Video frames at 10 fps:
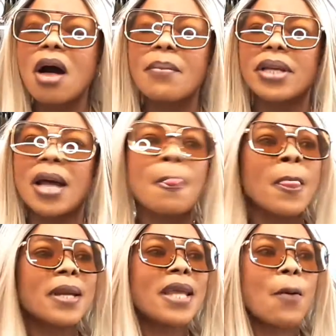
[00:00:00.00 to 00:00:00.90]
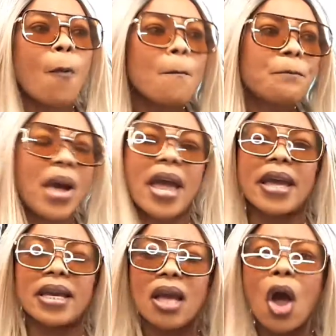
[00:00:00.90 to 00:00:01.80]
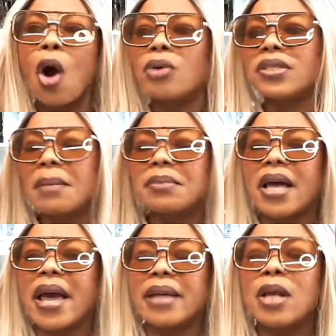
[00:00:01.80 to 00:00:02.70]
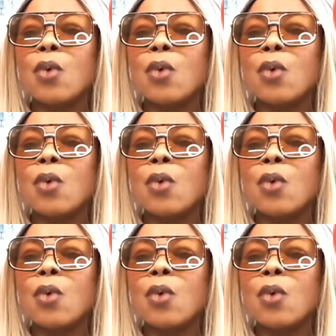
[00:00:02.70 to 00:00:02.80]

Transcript: me that they won't pay, or sometimes